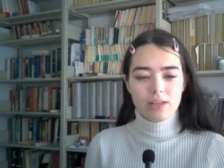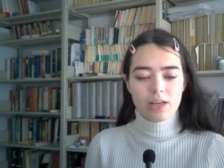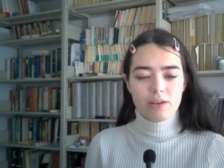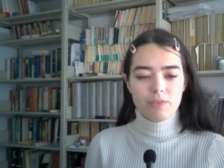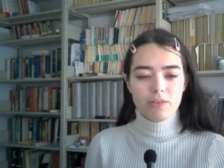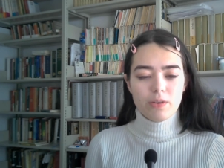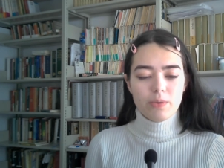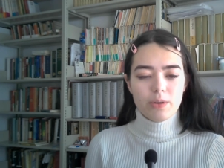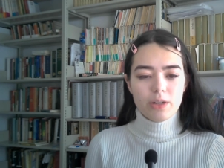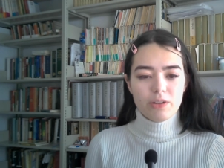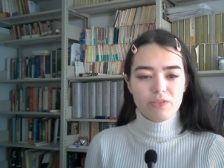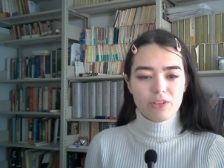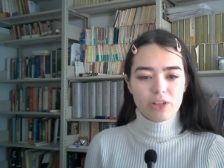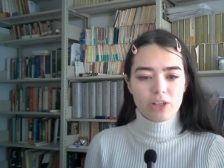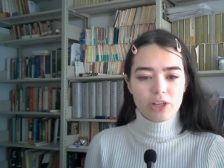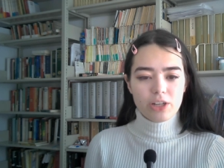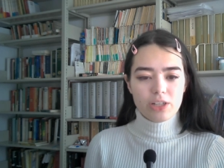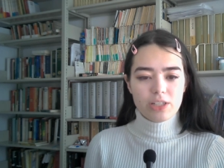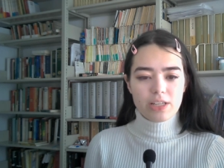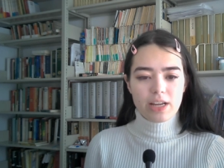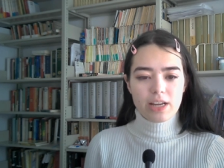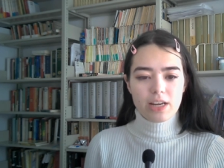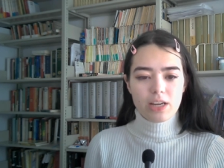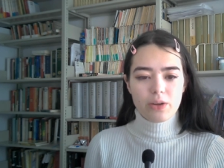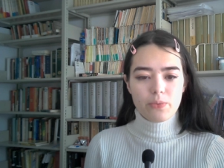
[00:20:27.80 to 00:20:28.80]
never would have
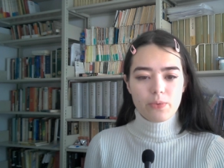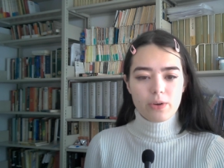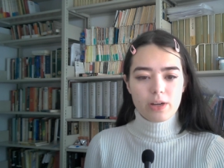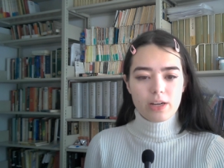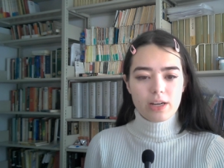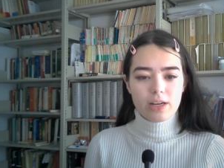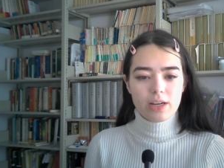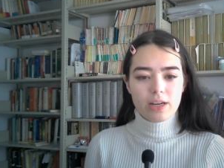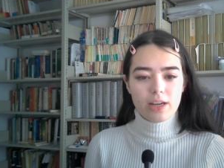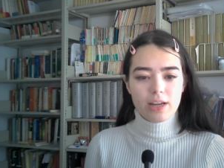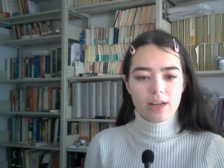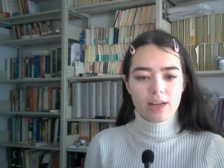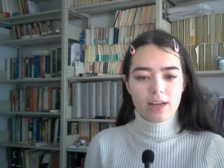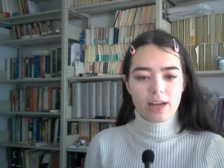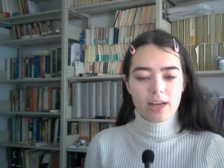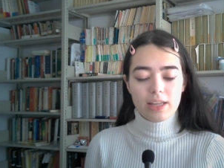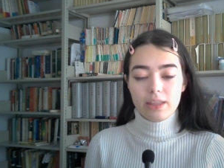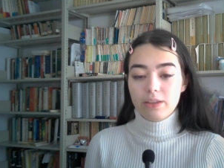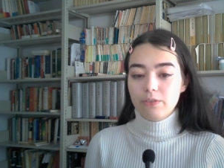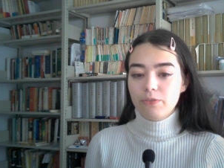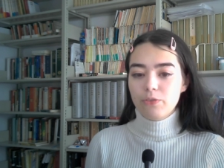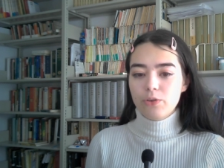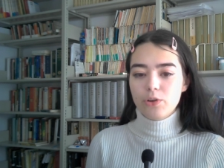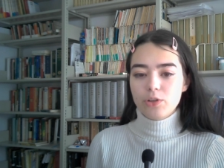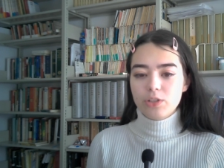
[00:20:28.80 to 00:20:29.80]
occurred to anyone had
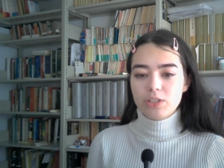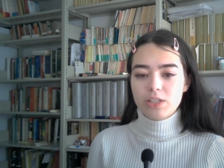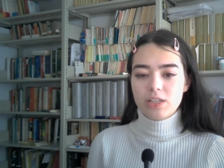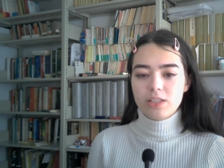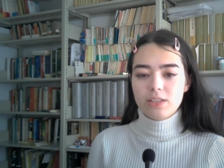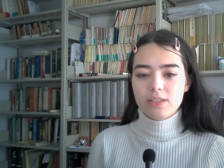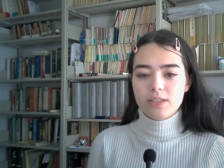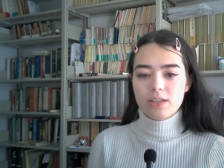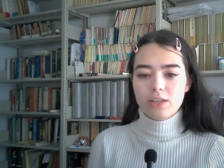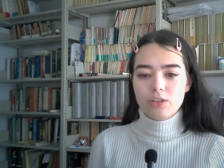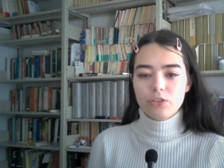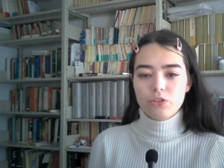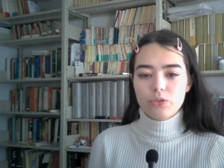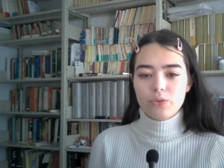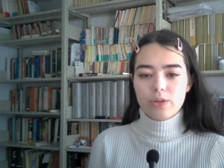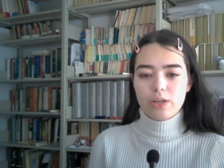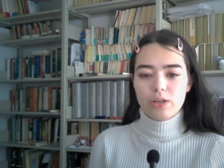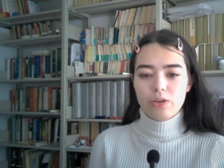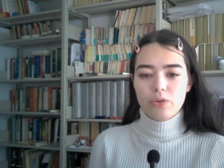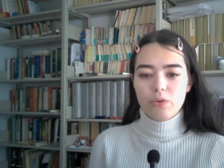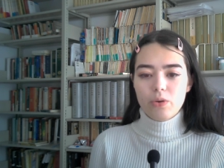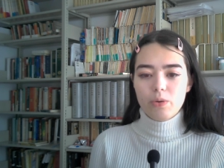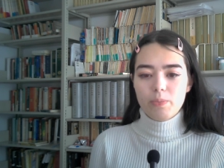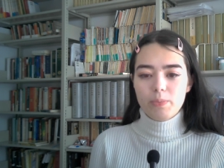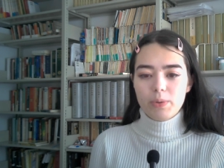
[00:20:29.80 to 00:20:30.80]
the 14th century
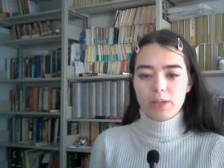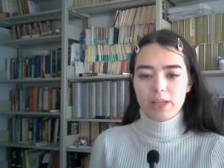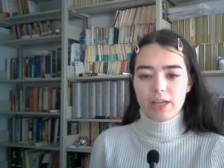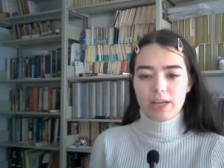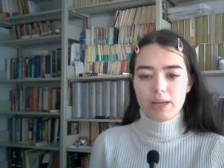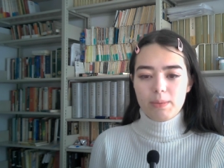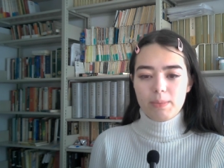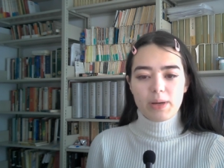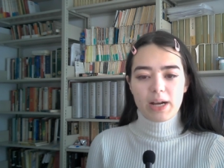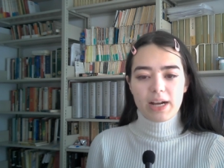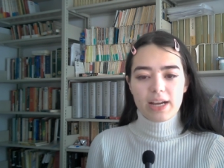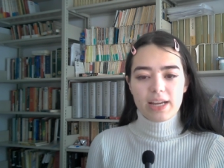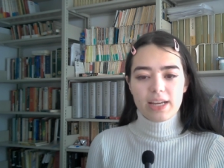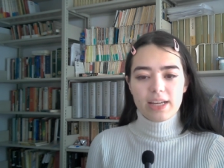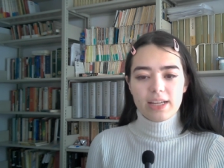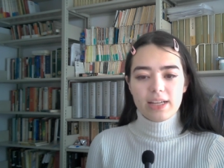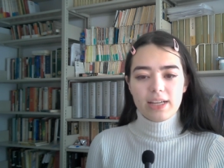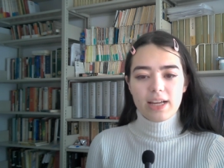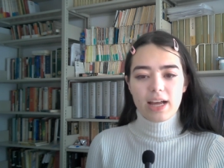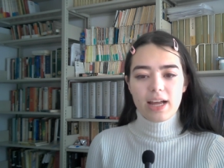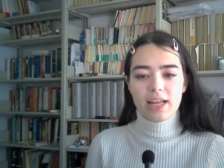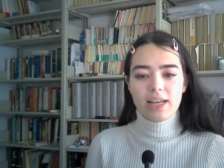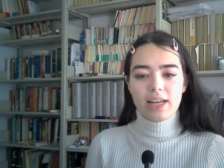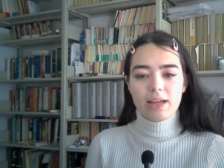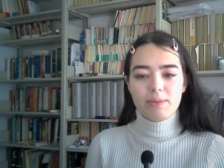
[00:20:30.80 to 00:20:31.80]
no play by
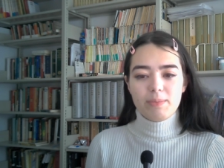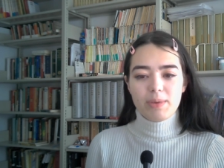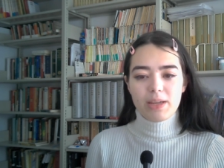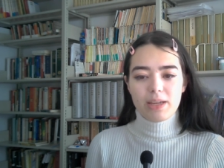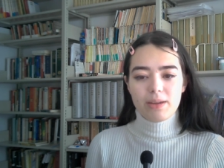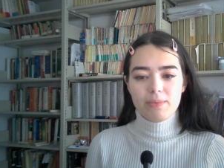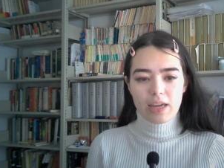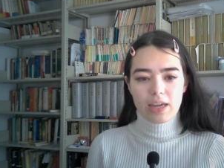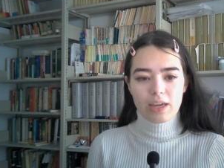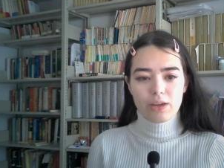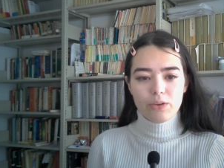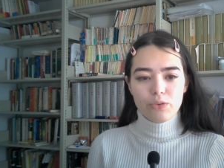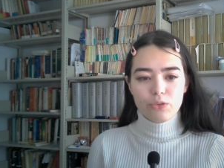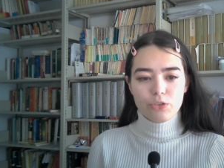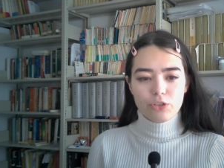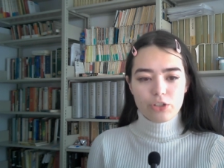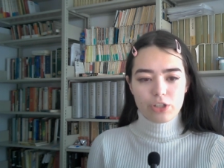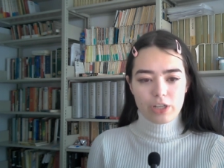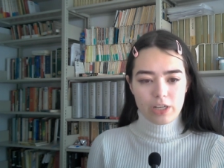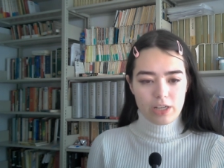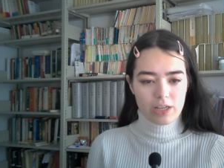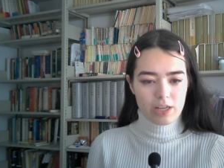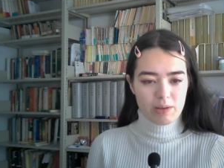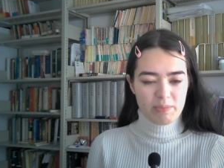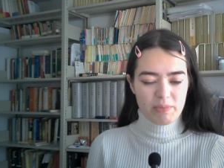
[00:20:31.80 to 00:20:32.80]
Kanami
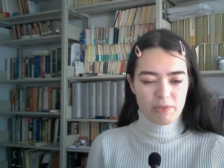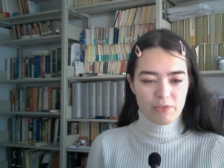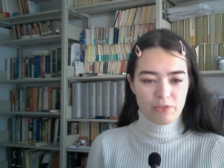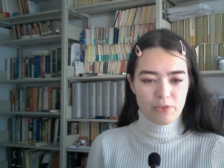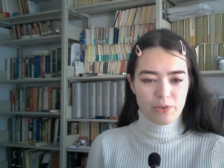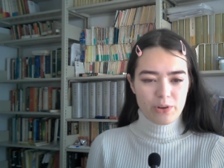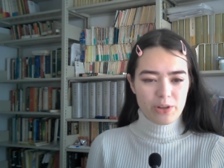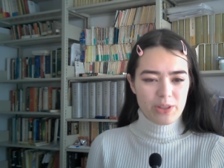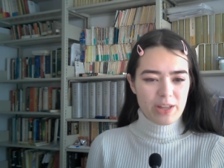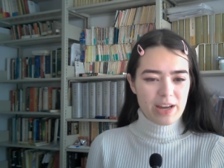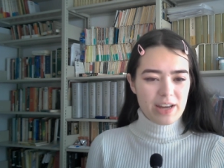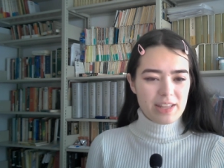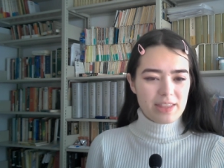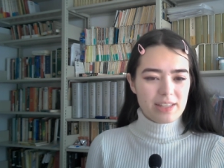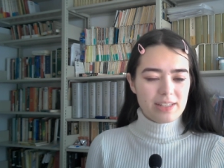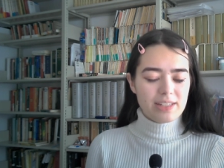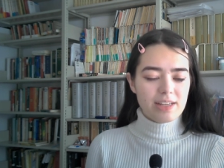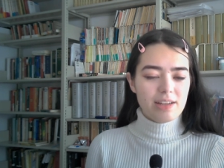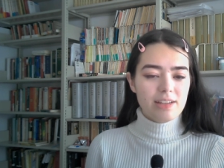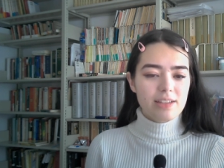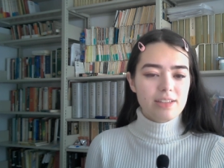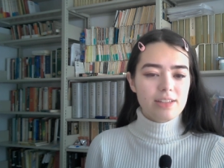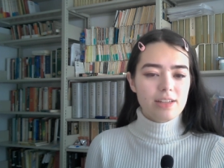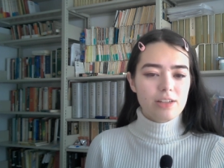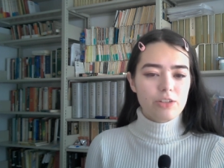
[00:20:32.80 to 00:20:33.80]
Eguchi, and before that, the
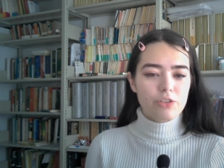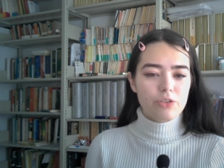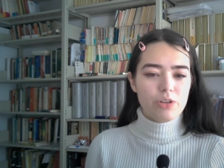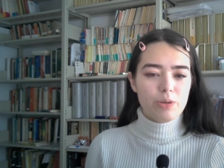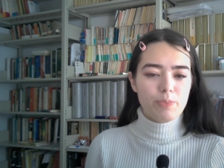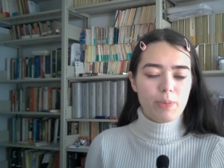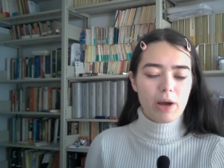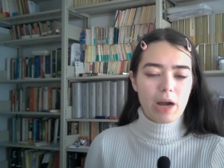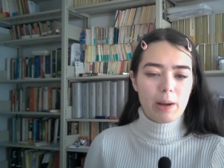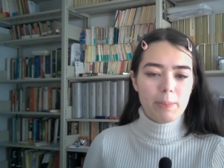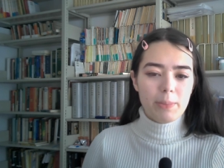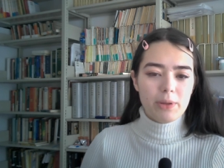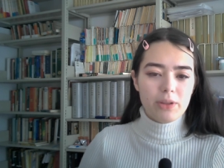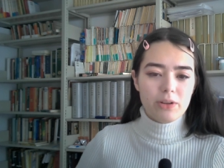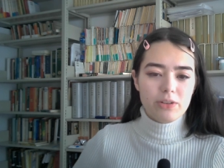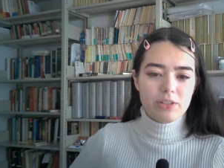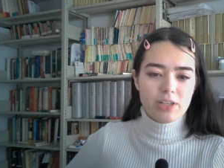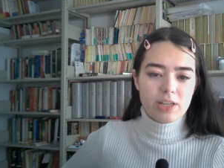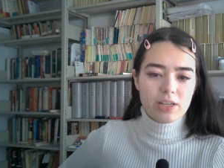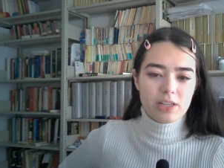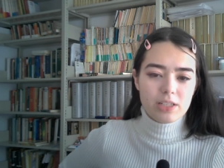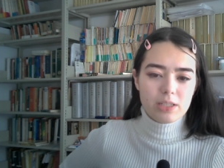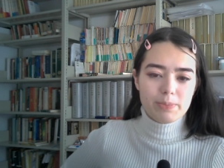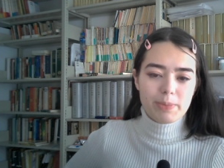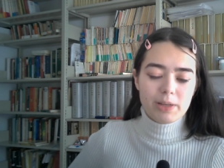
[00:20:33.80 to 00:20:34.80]
10th century popular
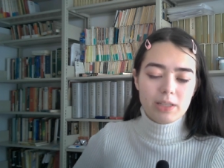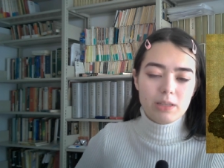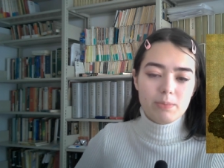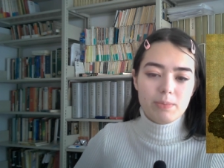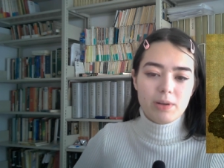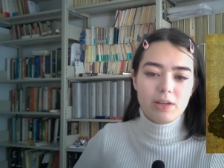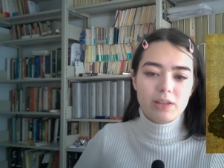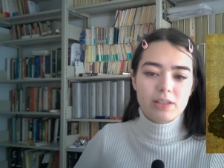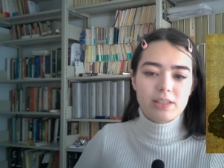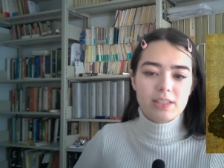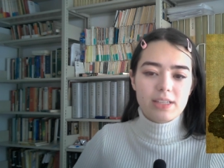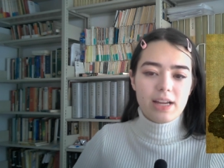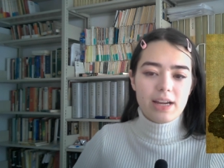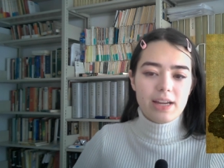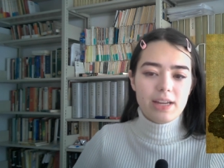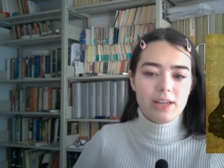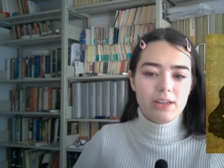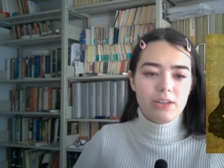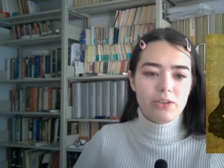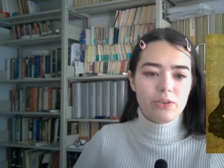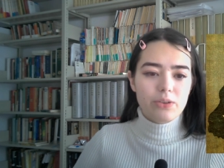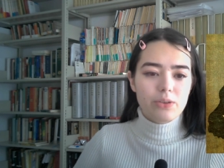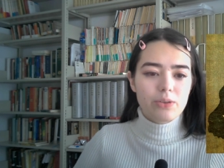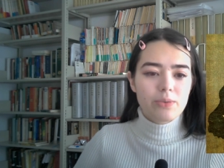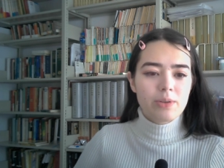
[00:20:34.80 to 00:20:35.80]
tales about the monk
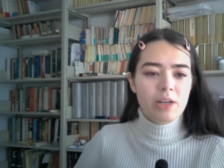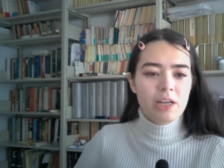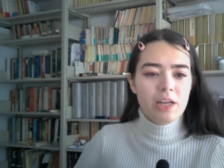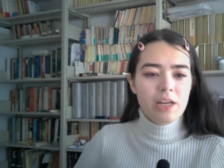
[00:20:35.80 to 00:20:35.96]
Saigyo